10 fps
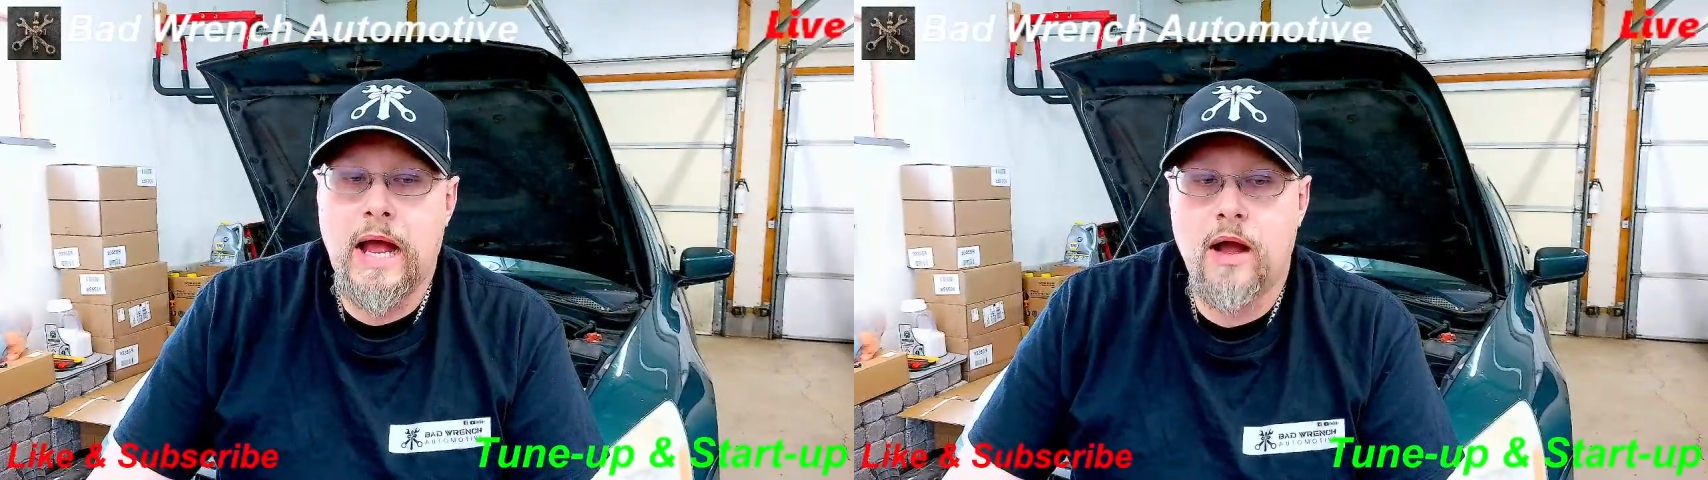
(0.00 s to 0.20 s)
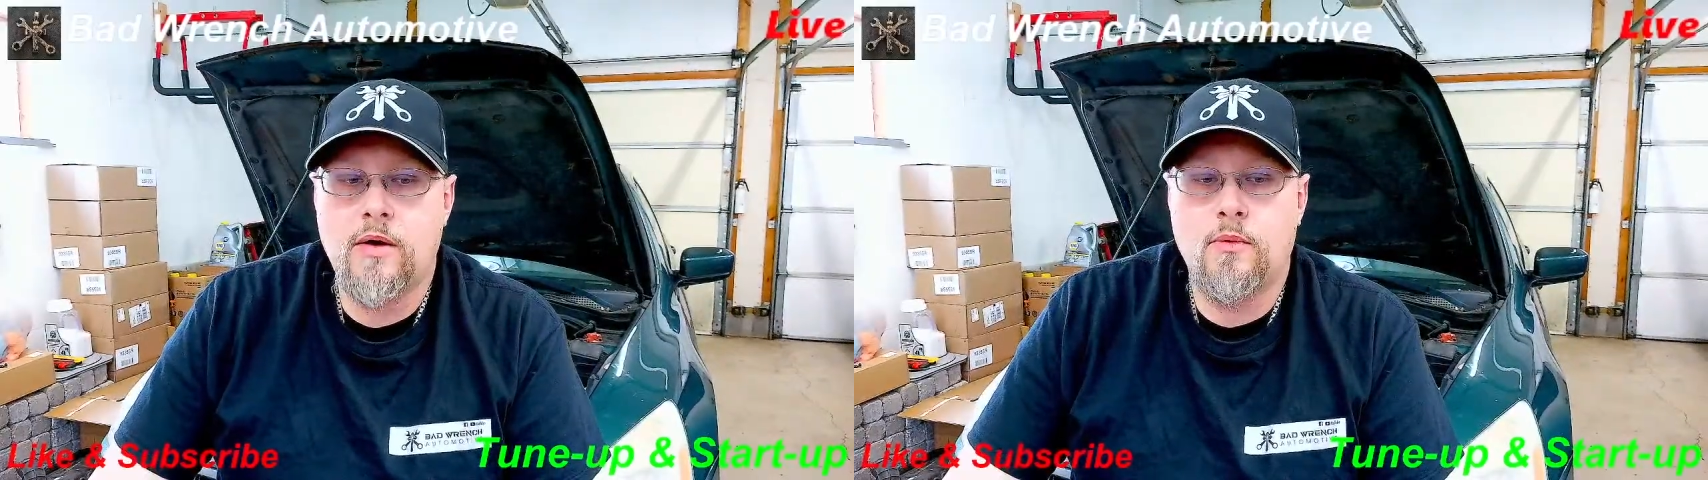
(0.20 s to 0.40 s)

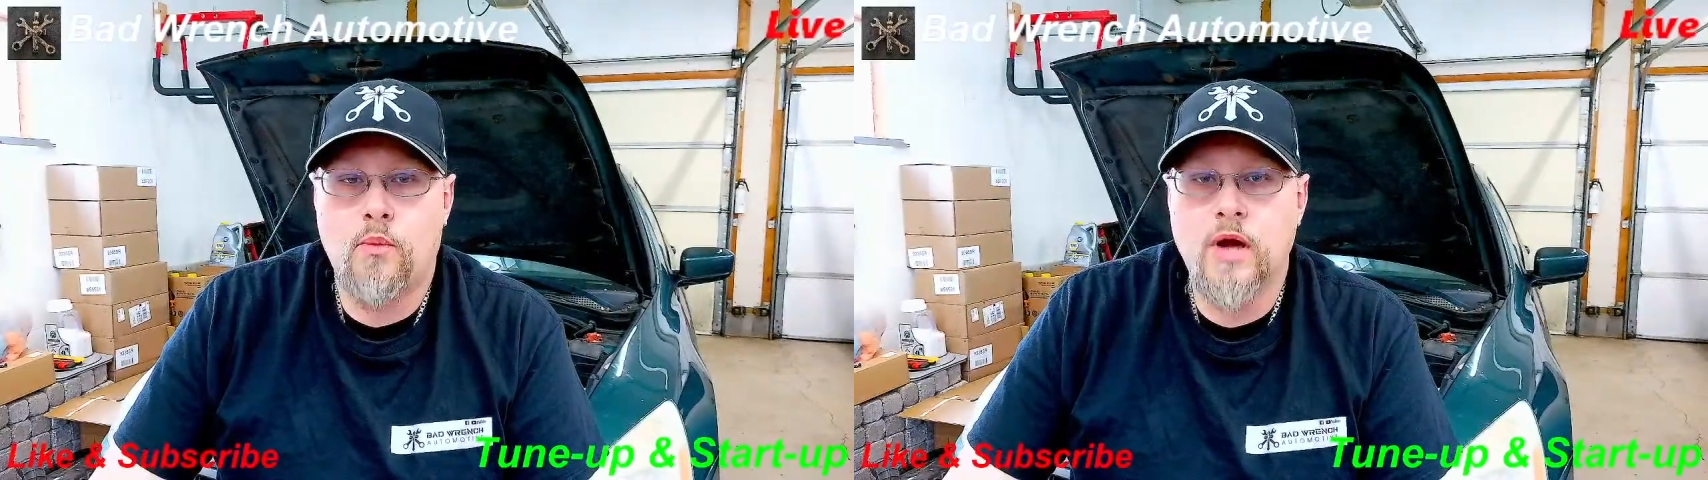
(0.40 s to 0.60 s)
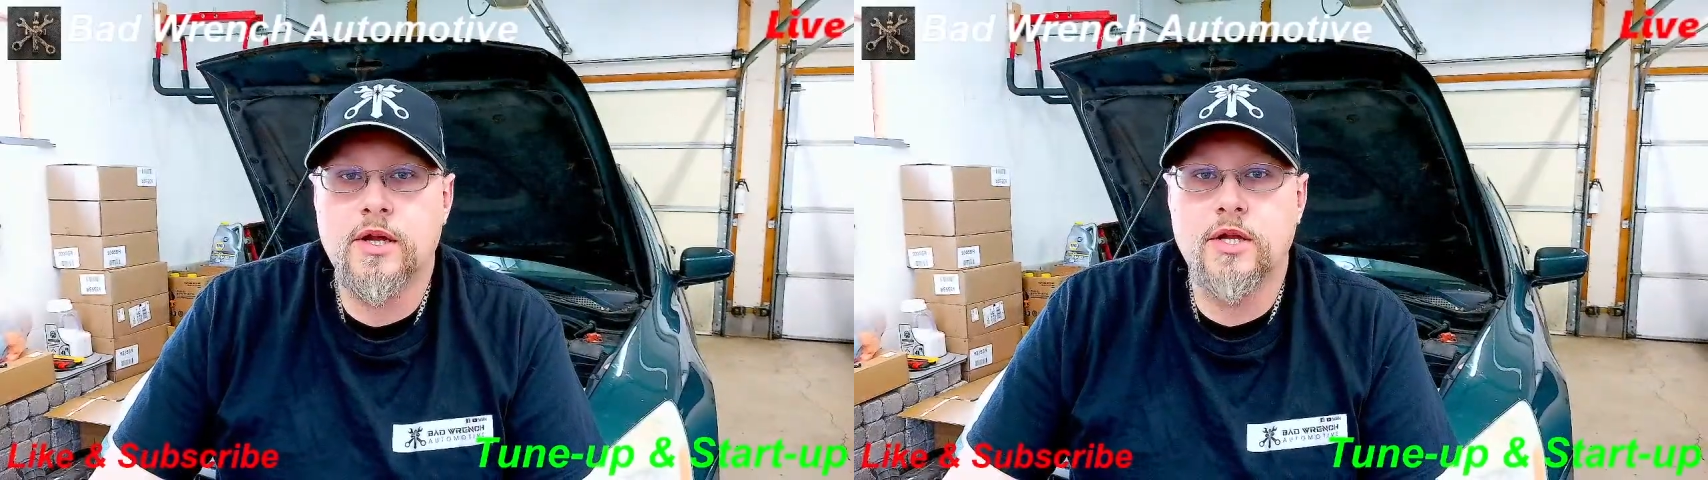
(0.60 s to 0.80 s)

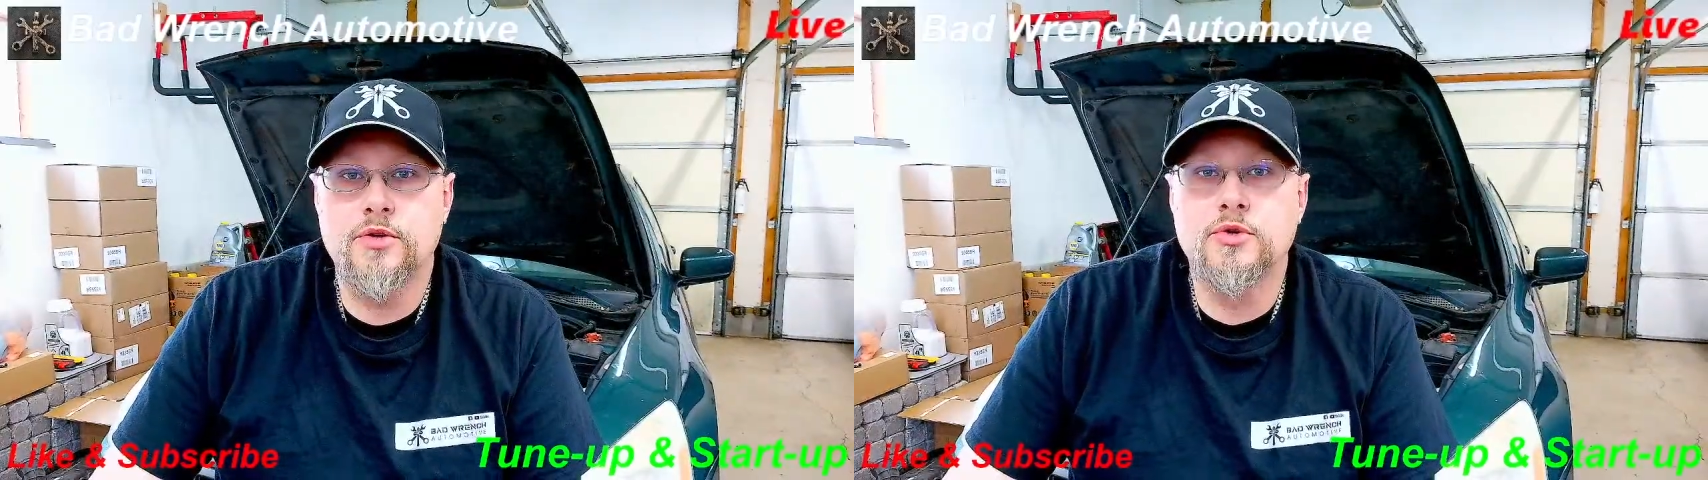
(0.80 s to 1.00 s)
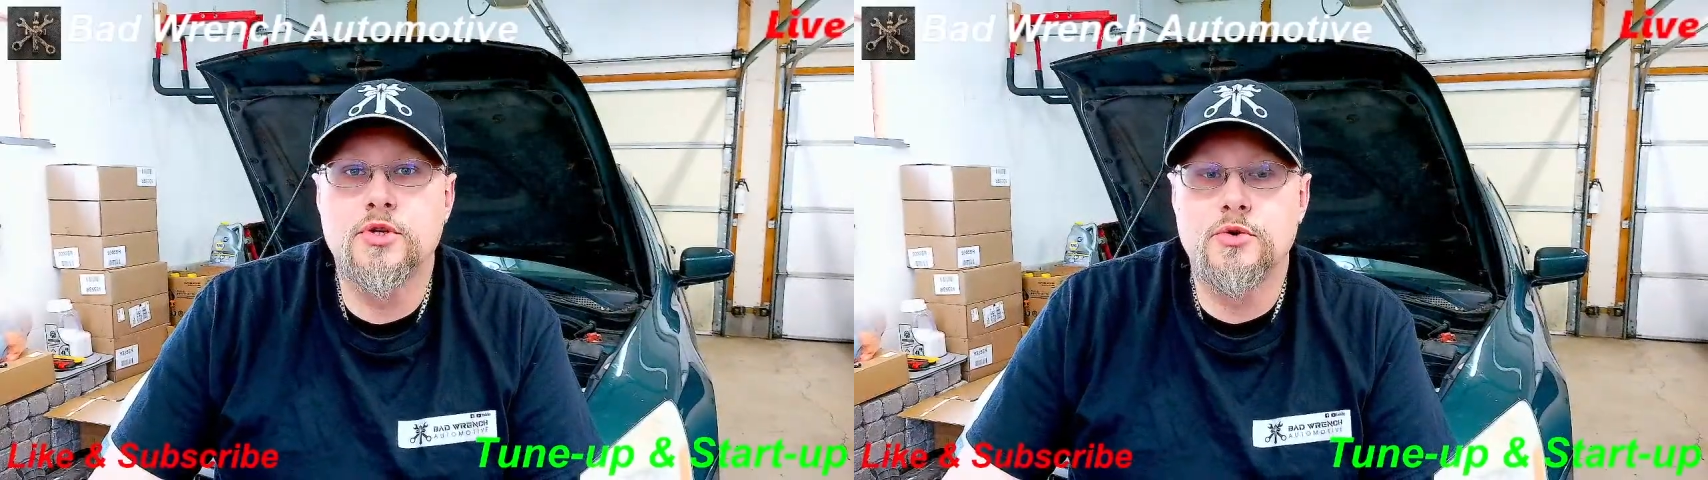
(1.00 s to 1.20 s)
What
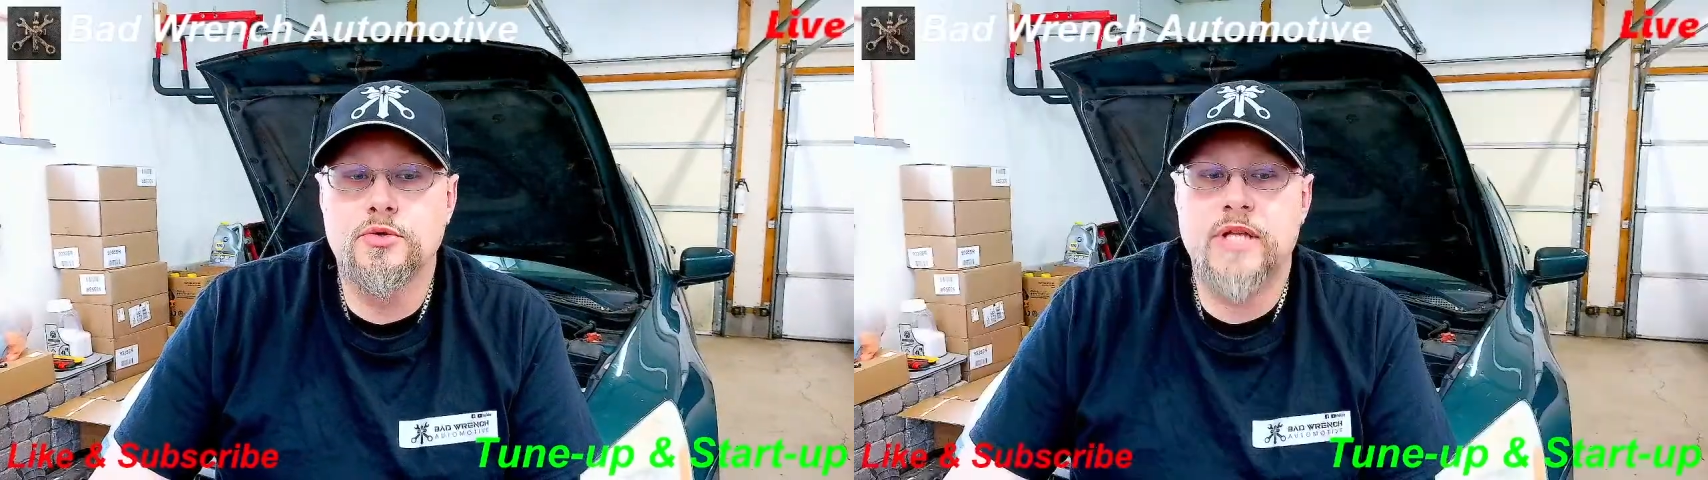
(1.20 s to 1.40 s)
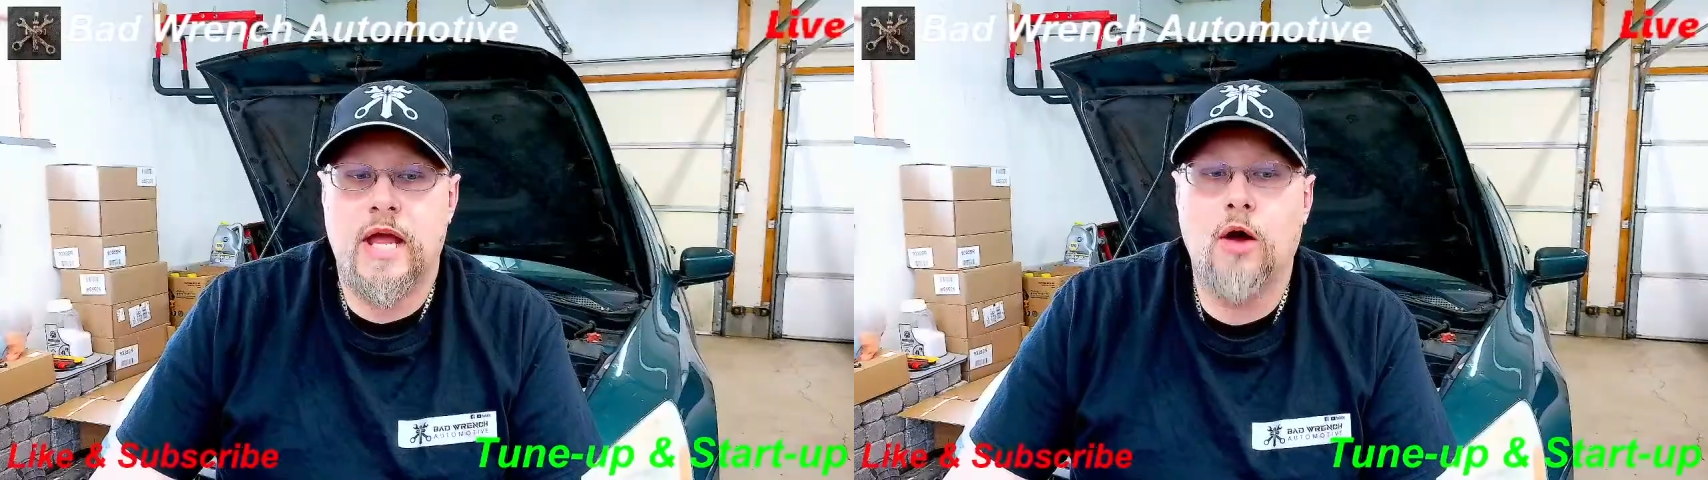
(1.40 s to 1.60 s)
could you
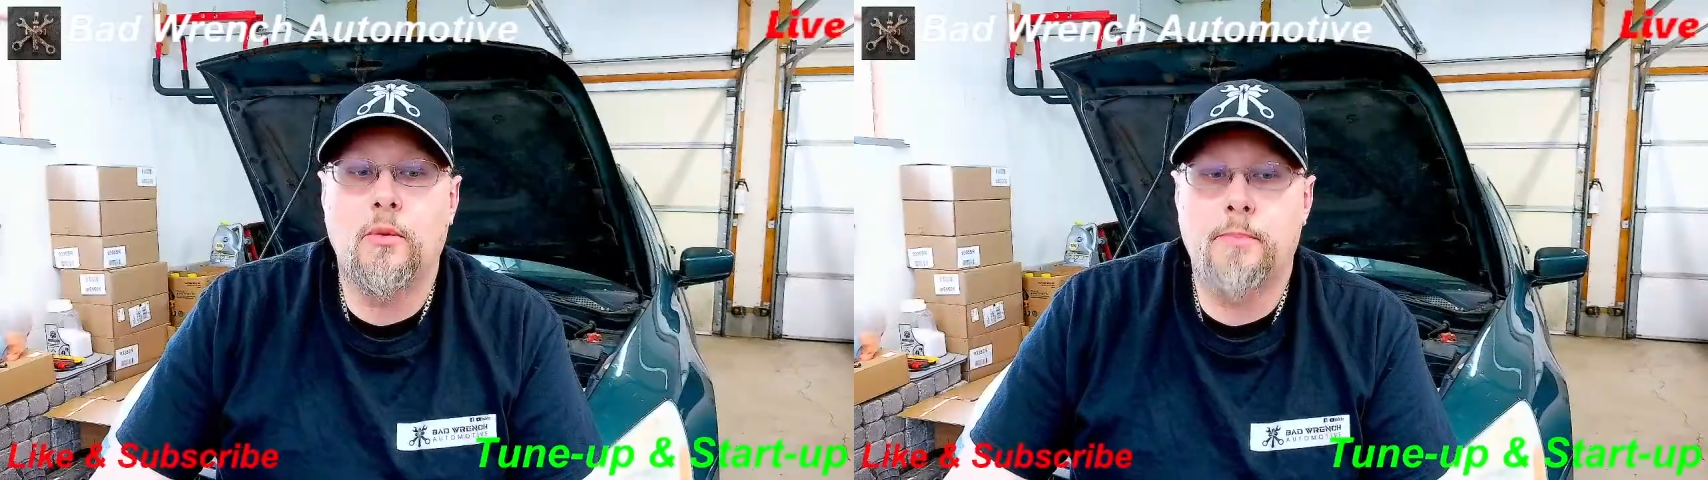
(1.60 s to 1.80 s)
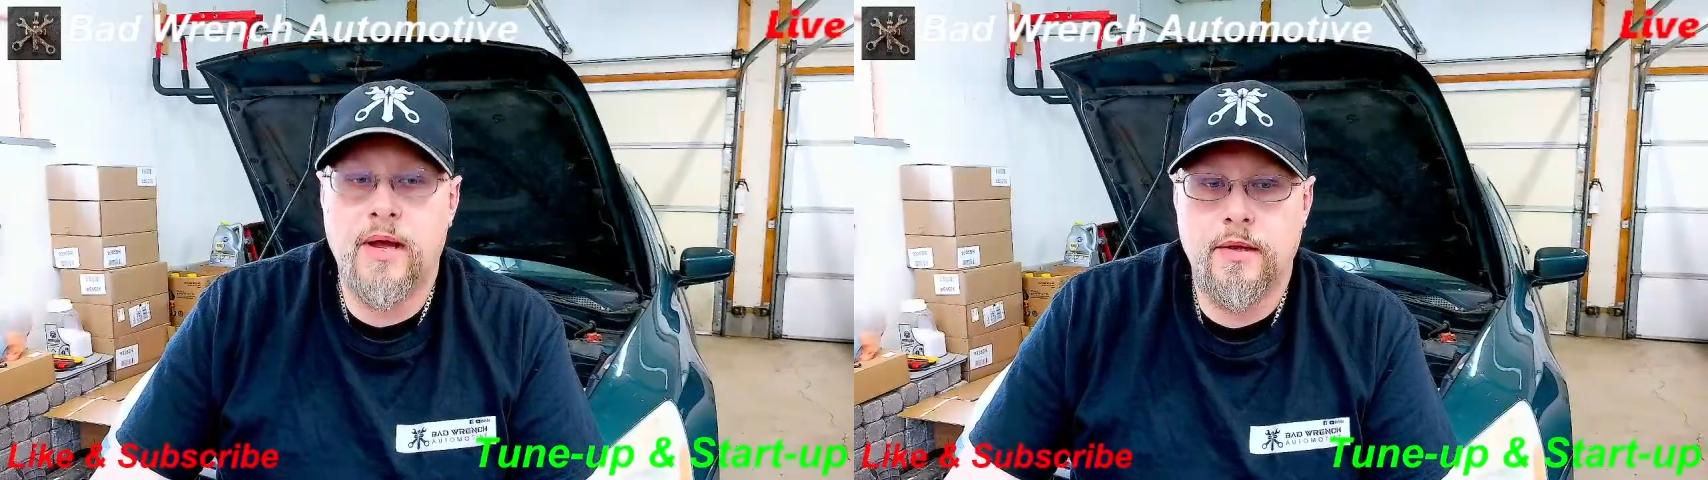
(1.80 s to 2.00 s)
do to
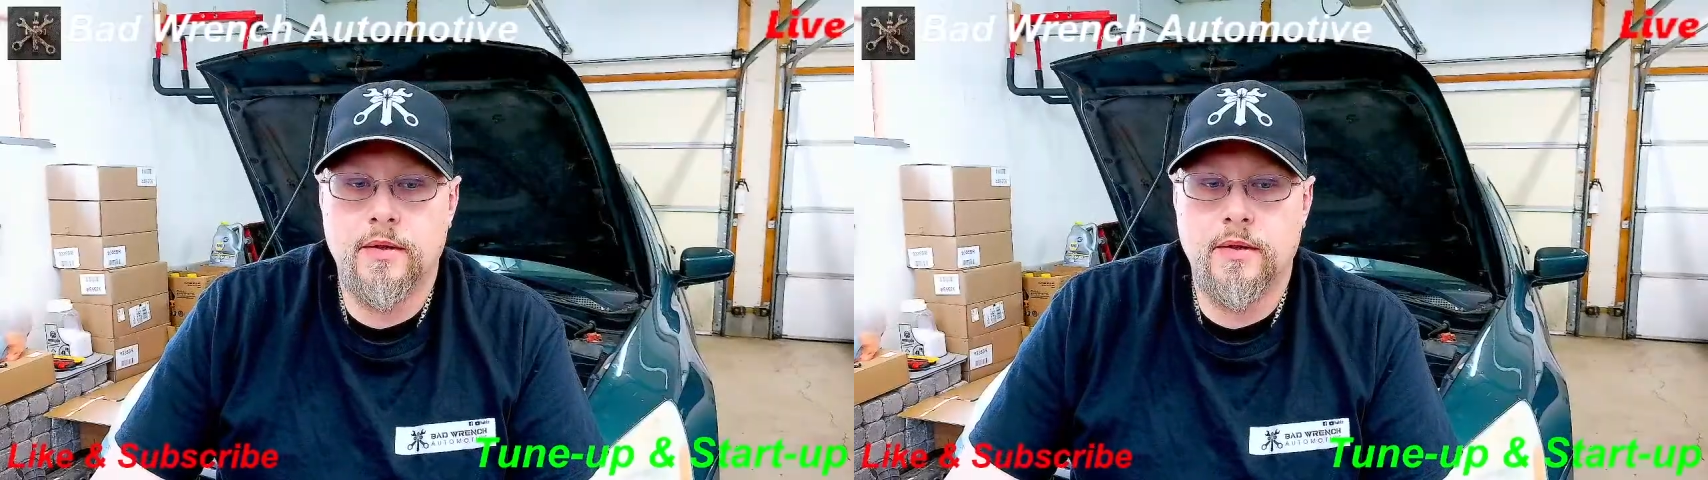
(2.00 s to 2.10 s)
help